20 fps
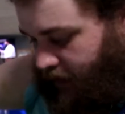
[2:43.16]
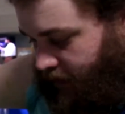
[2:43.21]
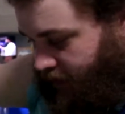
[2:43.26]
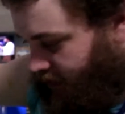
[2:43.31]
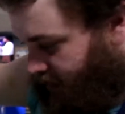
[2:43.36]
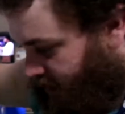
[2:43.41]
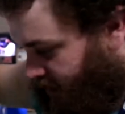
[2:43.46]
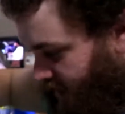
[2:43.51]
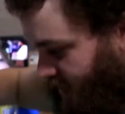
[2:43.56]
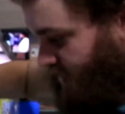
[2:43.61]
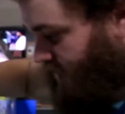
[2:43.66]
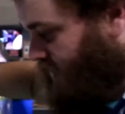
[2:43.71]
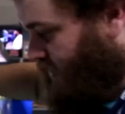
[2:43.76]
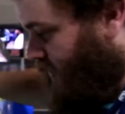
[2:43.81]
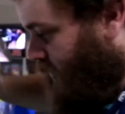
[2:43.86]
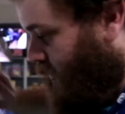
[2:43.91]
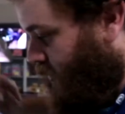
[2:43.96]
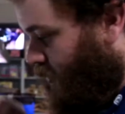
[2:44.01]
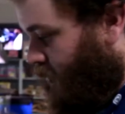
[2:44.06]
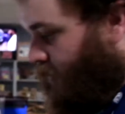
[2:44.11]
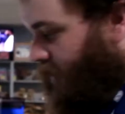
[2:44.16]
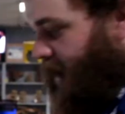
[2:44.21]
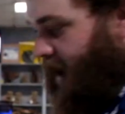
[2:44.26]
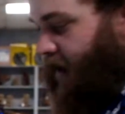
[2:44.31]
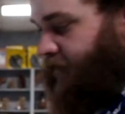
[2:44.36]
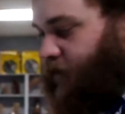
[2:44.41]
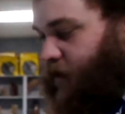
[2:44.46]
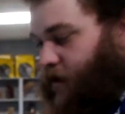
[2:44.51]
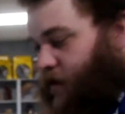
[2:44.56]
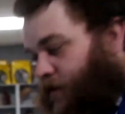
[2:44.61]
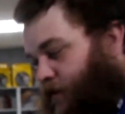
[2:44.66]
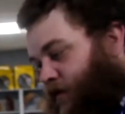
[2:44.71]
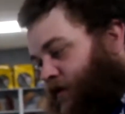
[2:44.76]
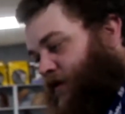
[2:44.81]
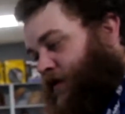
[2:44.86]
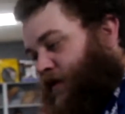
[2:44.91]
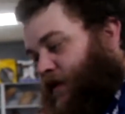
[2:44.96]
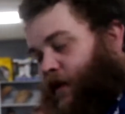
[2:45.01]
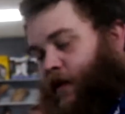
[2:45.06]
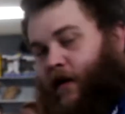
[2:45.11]
it is you don't have to
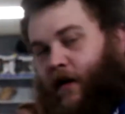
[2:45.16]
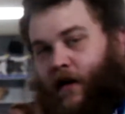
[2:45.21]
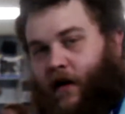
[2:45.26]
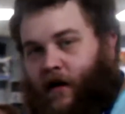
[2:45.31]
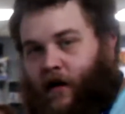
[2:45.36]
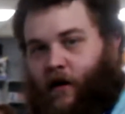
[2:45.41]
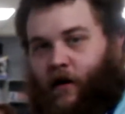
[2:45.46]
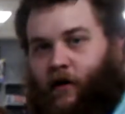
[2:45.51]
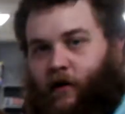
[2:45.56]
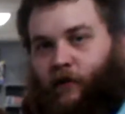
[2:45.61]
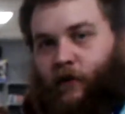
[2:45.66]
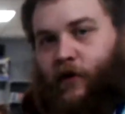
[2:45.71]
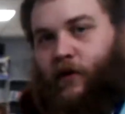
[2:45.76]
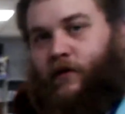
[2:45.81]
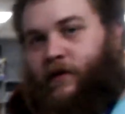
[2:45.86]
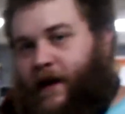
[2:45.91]
use root